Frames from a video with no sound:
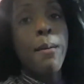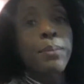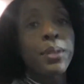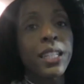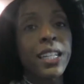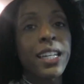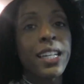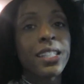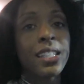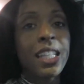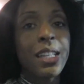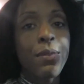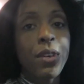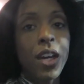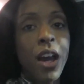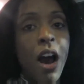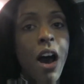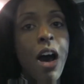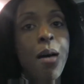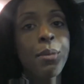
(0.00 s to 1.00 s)
Please leave a
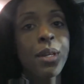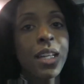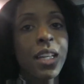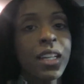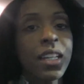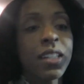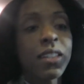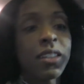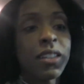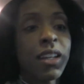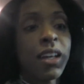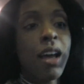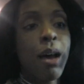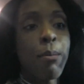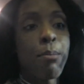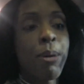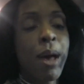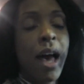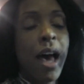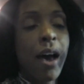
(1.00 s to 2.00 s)
comment
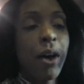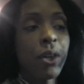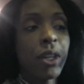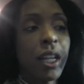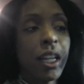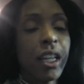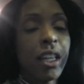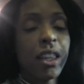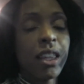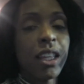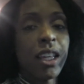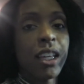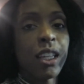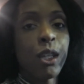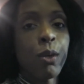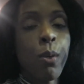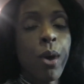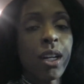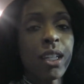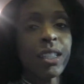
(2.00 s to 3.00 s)
about anything
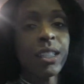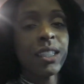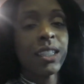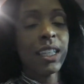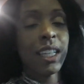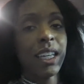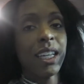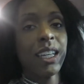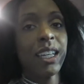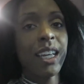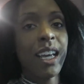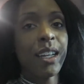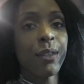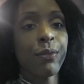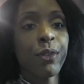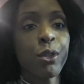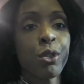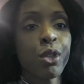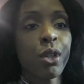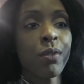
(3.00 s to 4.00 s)
you wanna see
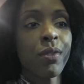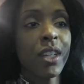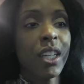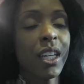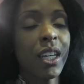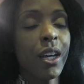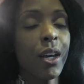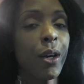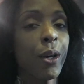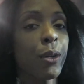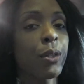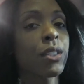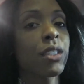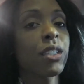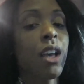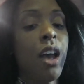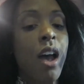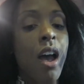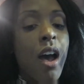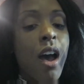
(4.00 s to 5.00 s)
in future
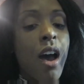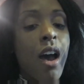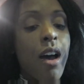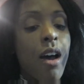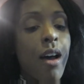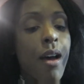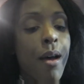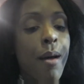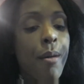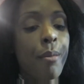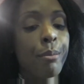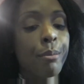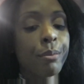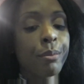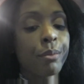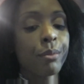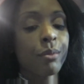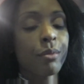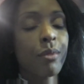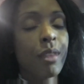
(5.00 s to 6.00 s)
videos. Um,
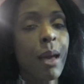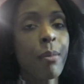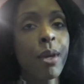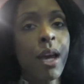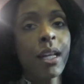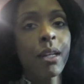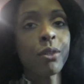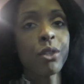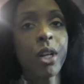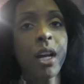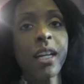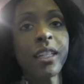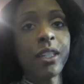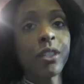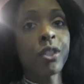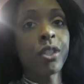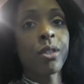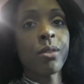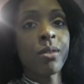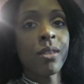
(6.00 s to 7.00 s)
I'm kind of trying to
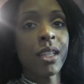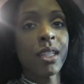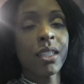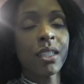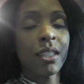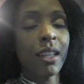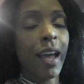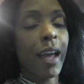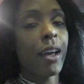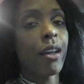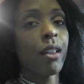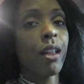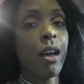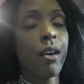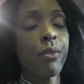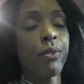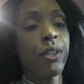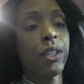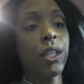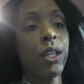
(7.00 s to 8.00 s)
do this style
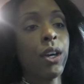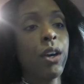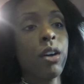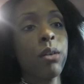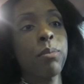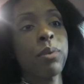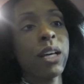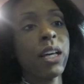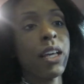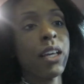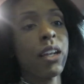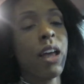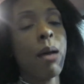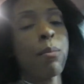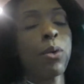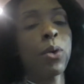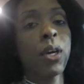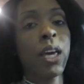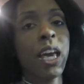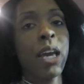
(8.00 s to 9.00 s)
of video, but
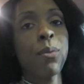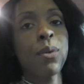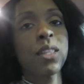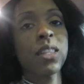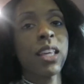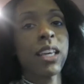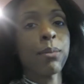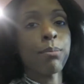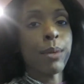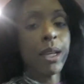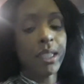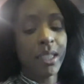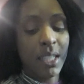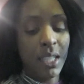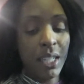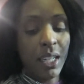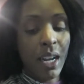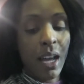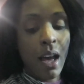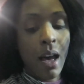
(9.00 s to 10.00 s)
I'm okay with like
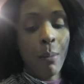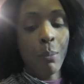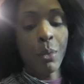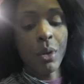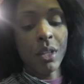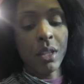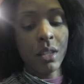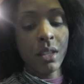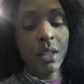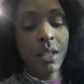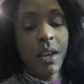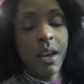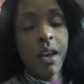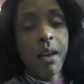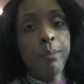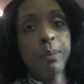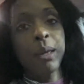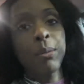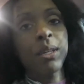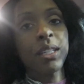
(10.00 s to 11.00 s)
mixing it up with
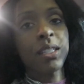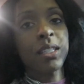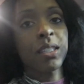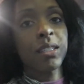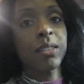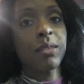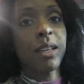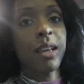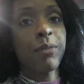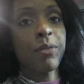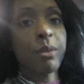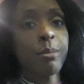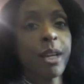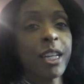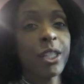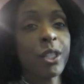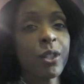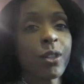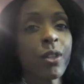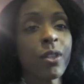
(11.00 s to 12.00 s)
maybe
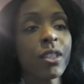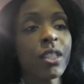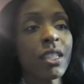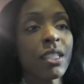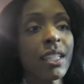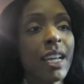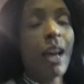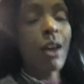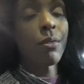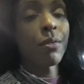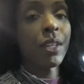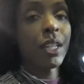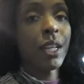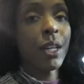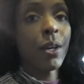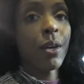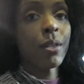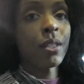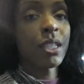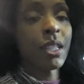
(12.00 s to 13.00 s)
informational sit down
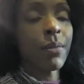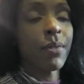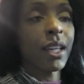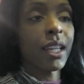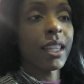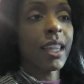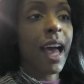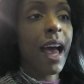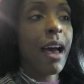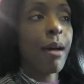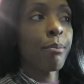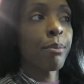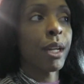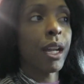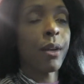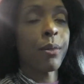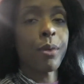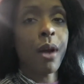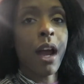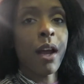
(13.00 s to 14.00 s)
videos, stuff like that. But
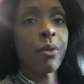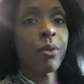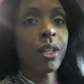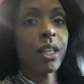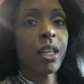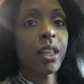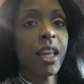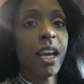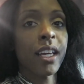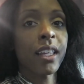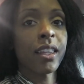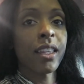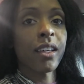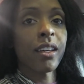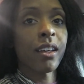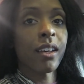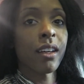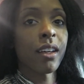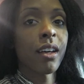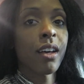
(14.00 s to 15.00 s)
I, I really like
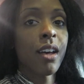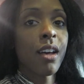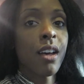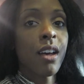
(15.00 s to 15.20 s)
the